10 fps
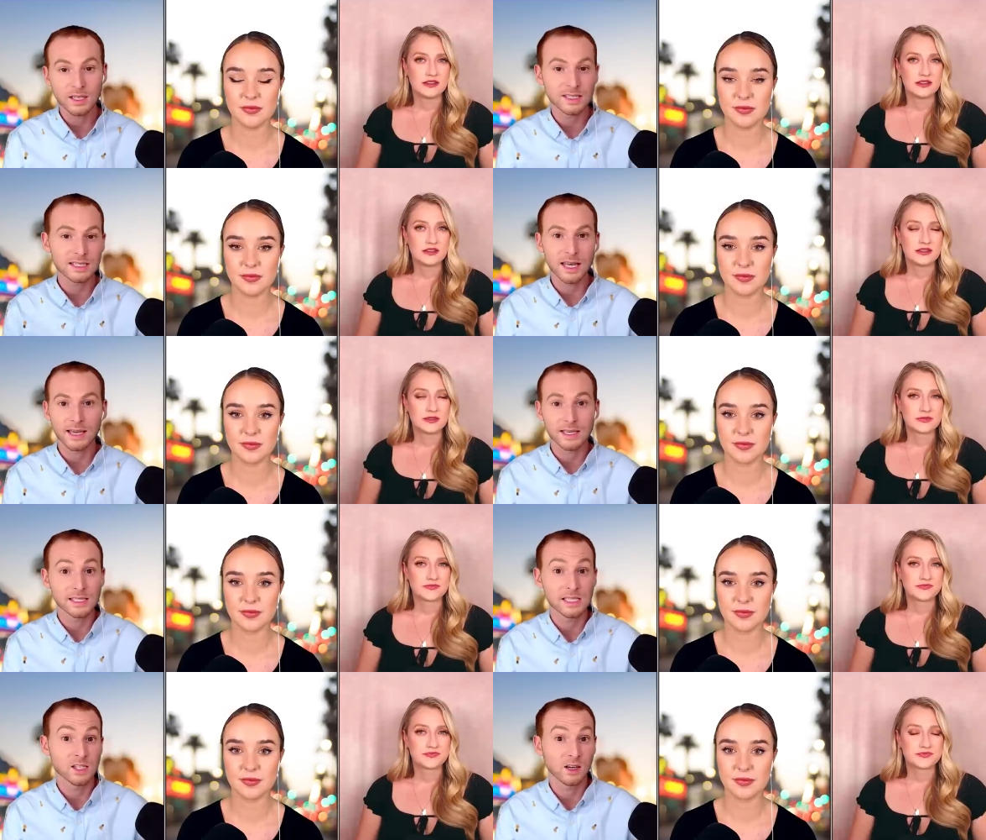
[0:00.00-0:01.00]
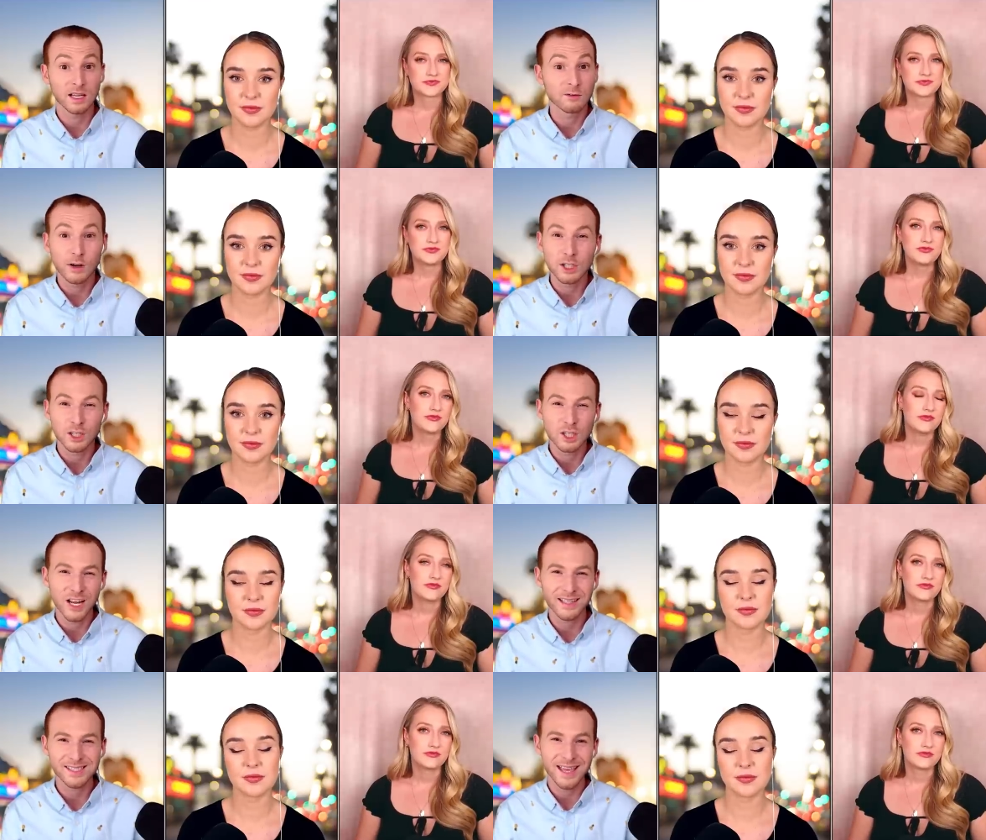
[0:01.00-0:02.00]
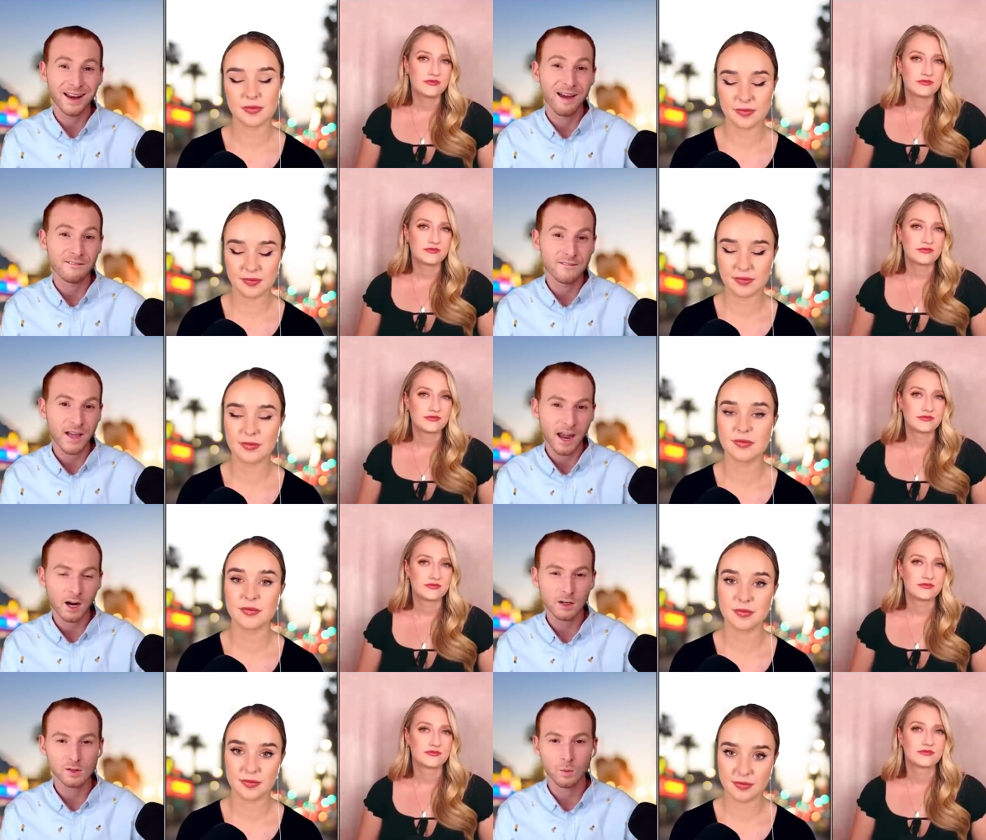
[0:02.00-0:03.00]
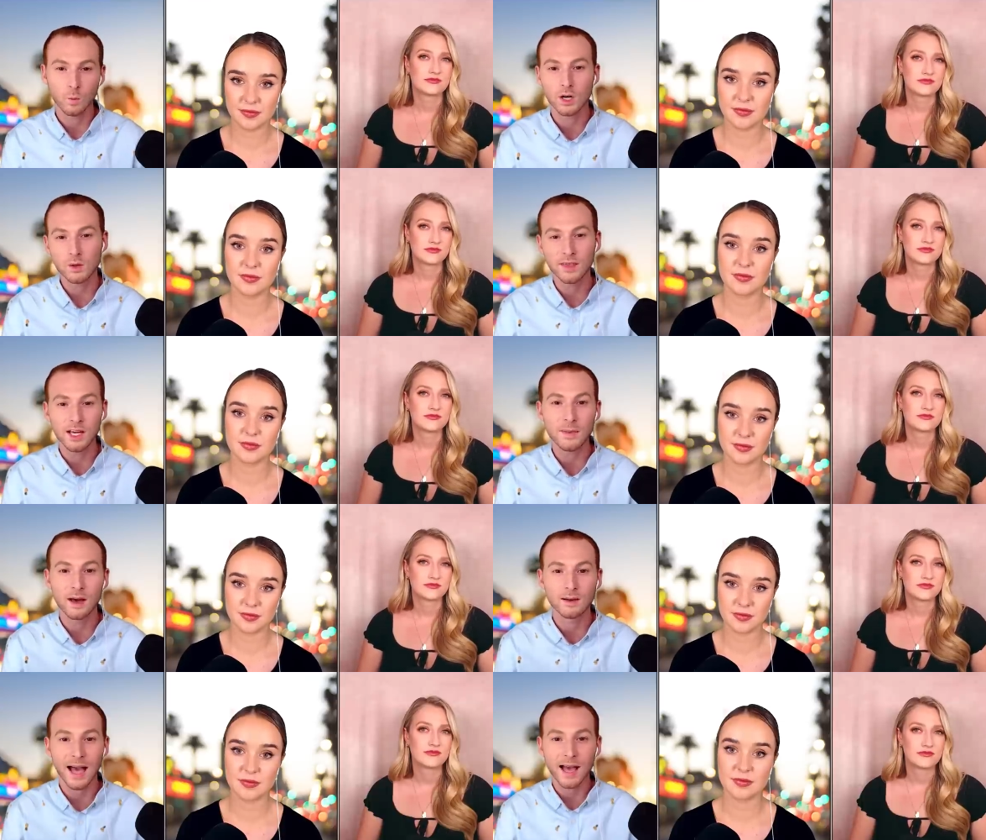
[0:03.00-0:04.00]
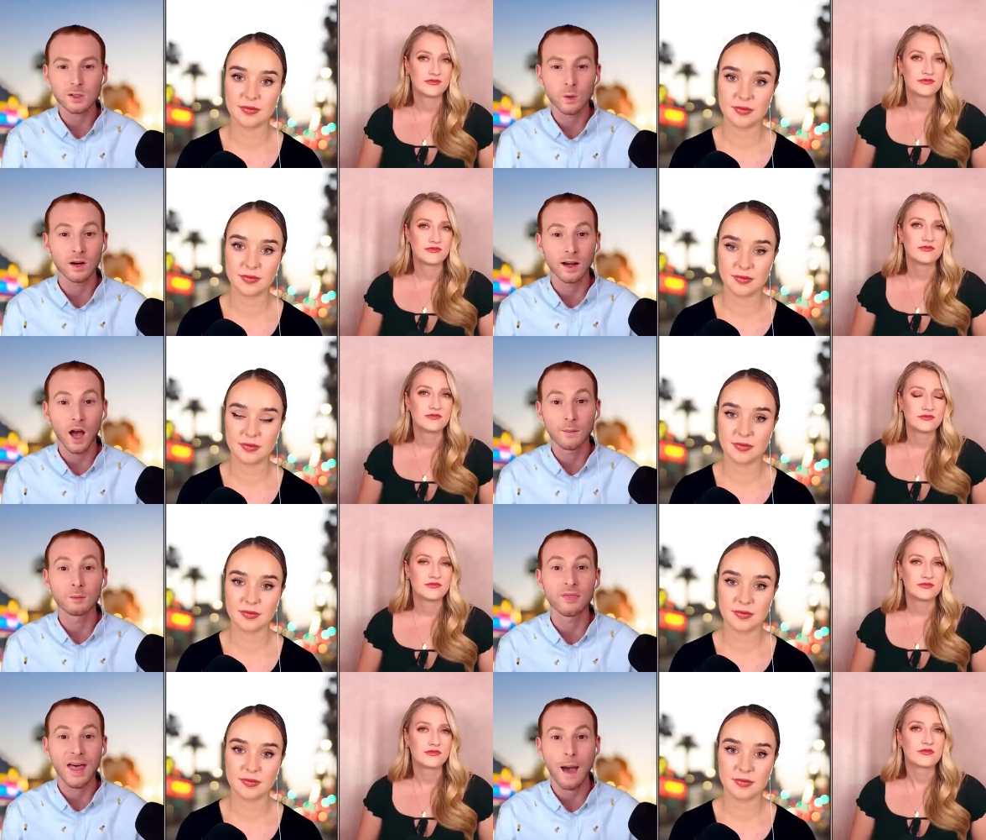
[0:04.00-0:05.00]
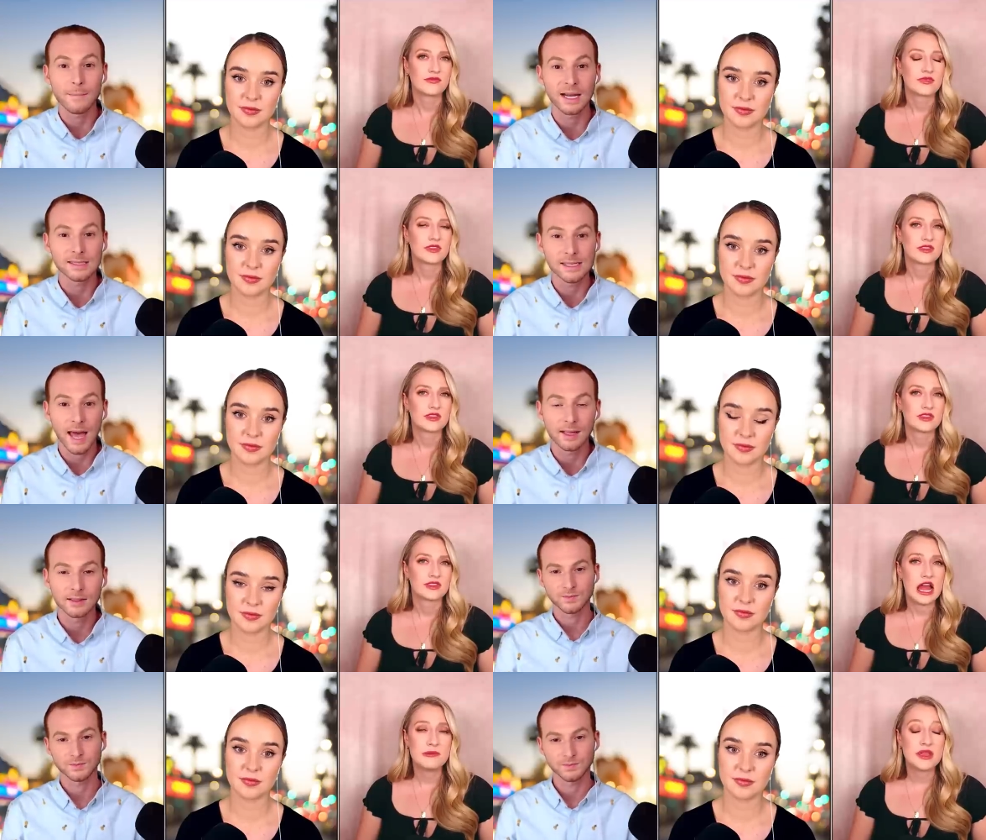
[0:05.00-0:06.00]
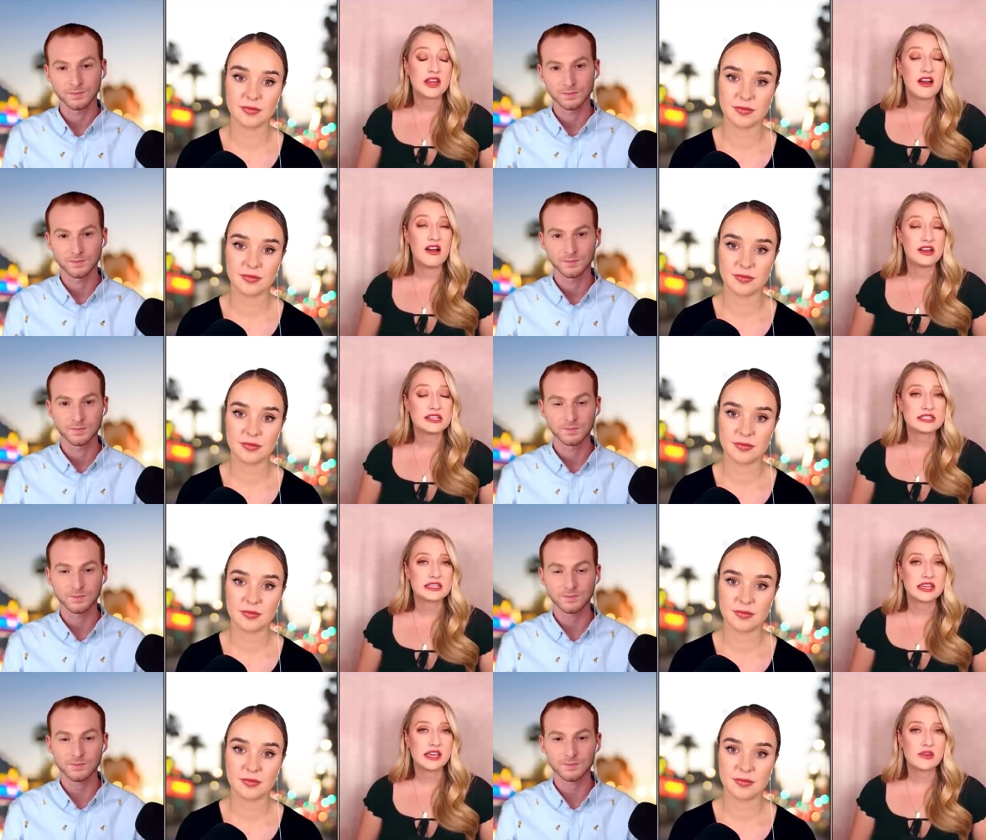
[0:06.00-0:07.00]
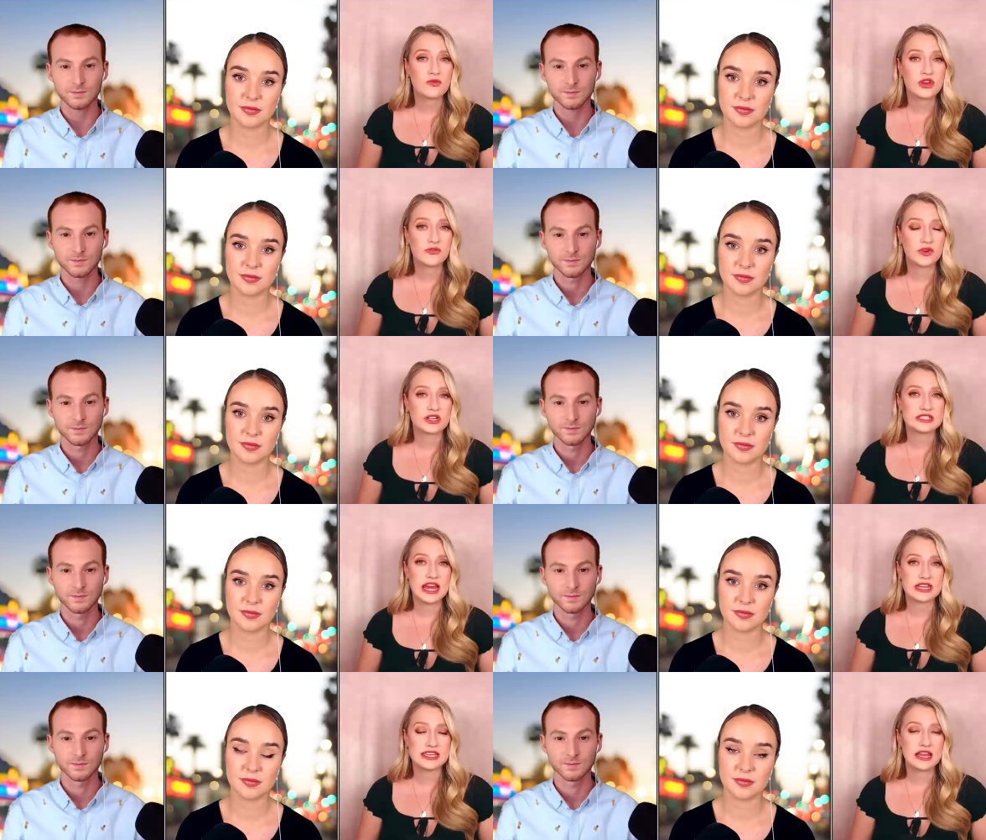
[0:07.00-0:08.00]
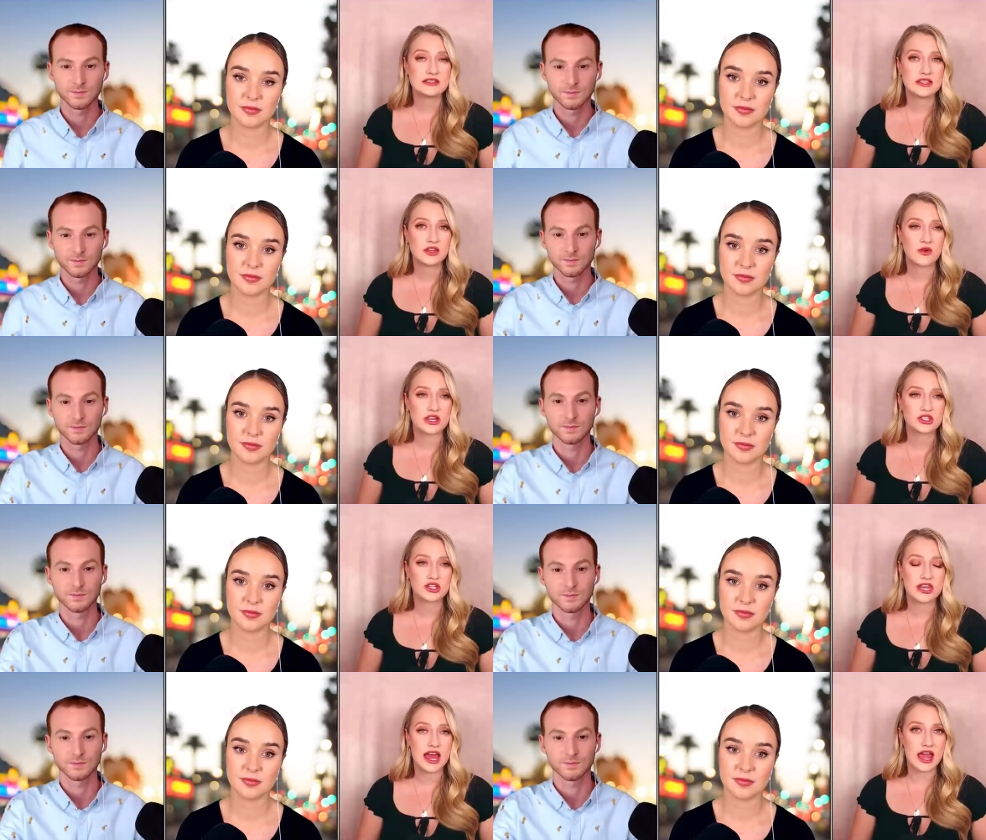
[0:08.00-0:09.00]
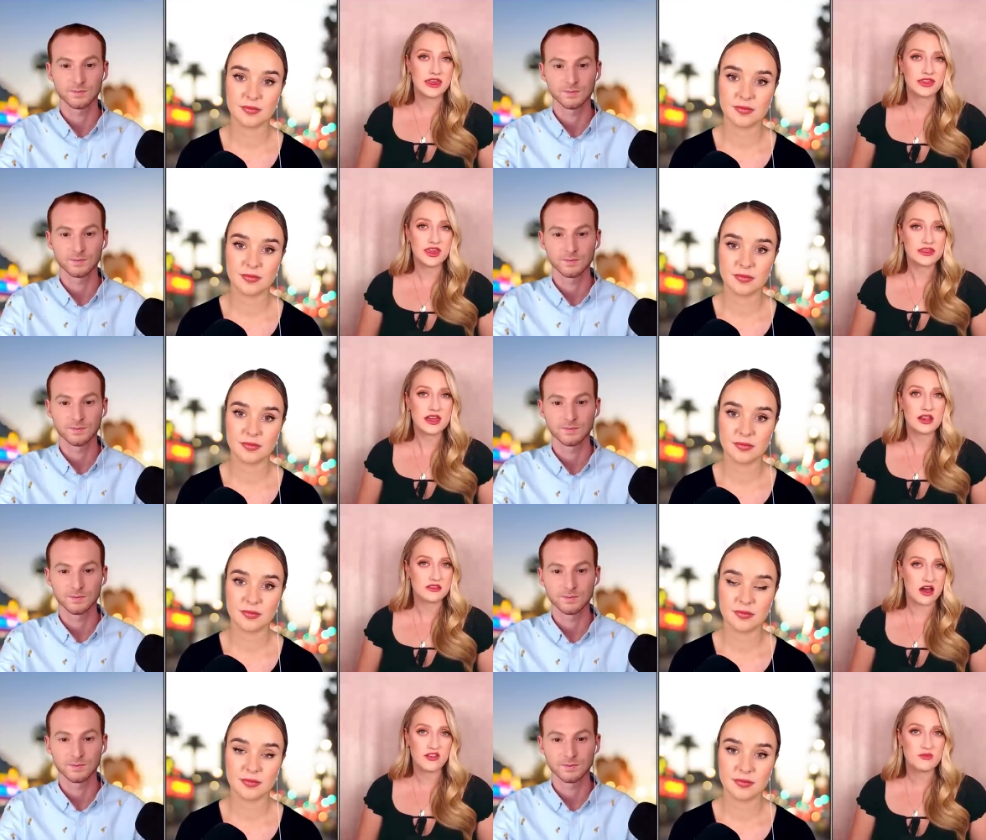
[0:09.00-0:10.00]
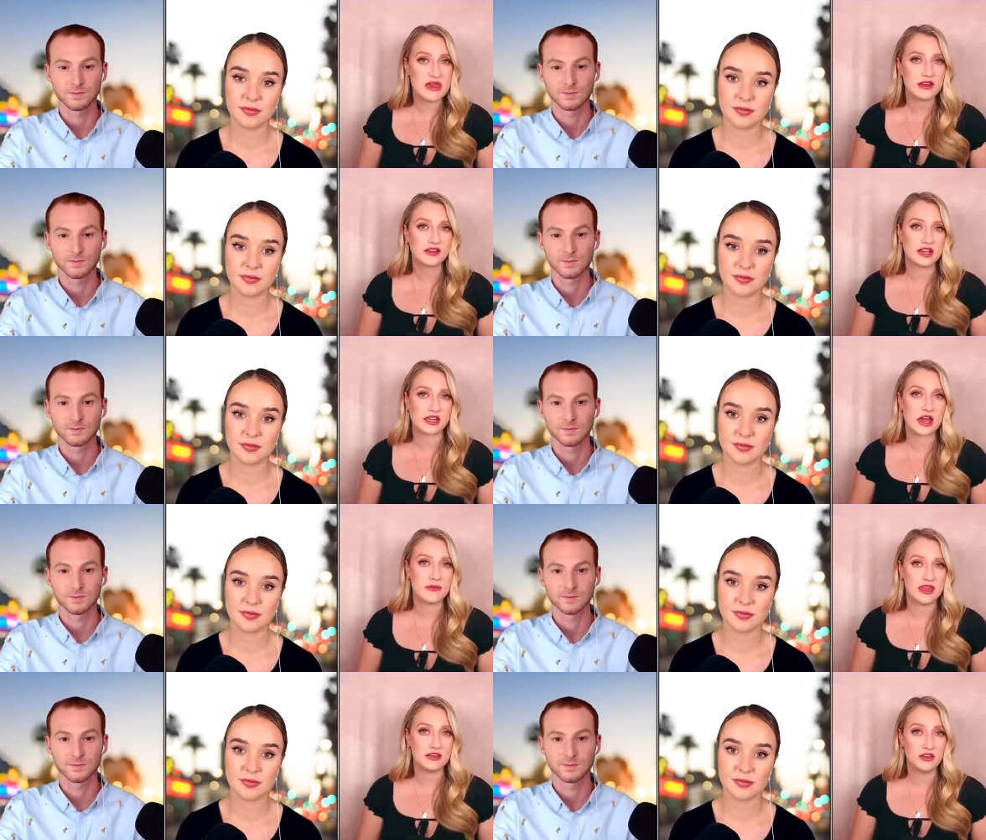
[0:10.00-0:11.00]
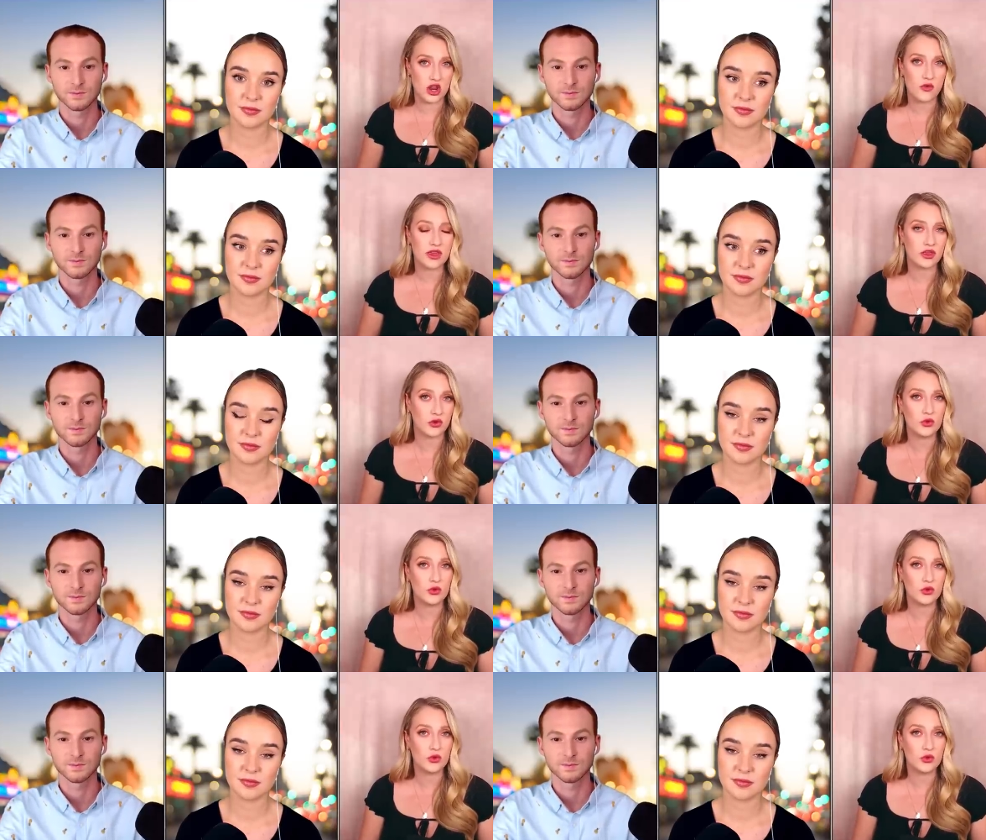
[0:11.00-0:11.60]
Speaker 1: Because it's like, is he still going to give Rachel a chance? Is that not fair? So what do you think about guys who are going to come in with that mindset?
Speaker 2: I mean, honestly, when you first asked Allison the question, I think that a lot of men are going to come in knowing